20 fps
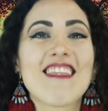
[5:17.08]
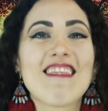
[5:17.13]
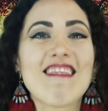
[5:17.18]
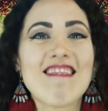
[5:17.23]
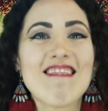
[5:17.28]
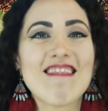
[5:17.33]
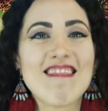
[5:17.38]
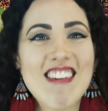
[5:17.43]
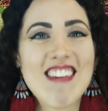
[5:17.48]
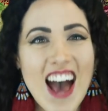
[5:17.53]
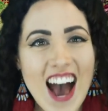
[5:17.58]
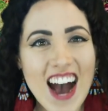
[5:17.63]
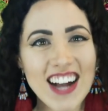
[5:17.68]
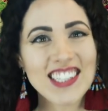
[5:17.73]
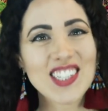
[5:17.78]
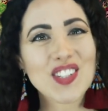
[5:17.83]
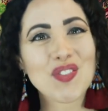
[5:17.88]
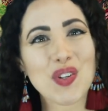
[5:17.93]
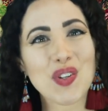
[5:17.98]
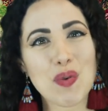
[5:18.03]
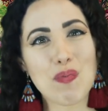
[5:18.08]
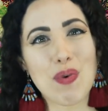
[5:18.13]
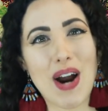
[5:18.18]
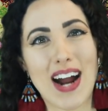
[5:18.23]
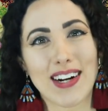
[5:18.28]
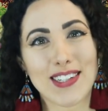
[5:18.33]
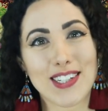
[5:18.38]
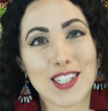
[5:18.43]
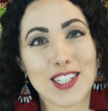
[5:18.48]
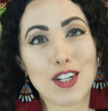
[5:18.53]
That's where the
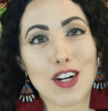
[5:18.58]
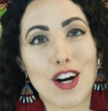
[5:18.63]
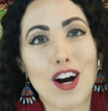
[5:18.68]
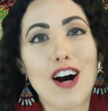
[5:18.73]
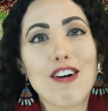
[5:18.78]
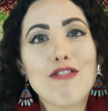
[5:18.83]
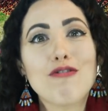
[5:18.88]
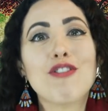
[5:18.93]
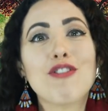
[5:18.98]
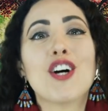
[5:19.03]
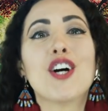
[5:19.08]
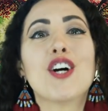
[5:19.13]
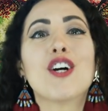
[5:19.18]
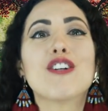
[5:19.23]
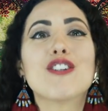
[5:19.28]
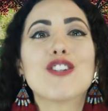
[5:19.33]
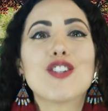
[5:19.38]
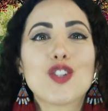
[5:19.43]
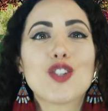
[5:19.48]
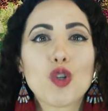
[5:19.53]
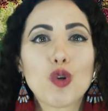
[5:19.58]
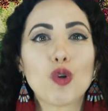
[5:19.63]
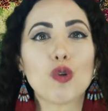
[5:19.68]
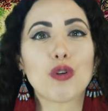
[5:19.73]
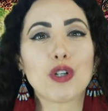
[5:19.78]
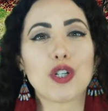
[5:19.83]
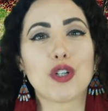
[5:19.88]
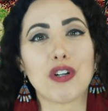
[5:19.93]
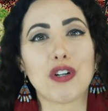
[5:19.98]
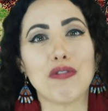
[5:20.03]
practice of soul
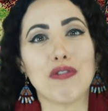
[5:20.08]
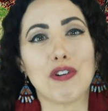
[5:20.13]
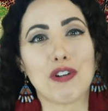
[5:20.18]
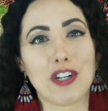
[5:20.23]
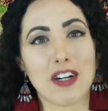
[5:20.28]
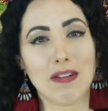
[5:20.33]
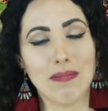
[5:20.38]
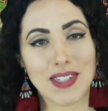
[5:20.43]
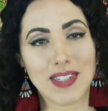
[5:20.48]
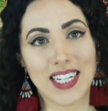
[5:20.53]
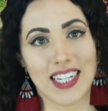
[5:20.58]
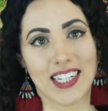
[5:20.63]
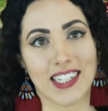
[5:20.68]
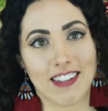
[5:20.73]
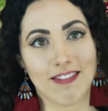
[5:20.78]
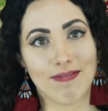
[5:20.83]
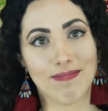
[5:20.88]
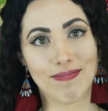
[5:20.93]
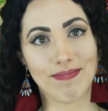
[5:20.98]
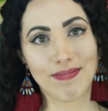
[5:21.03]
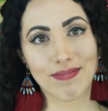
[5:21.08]
retrieval comes in.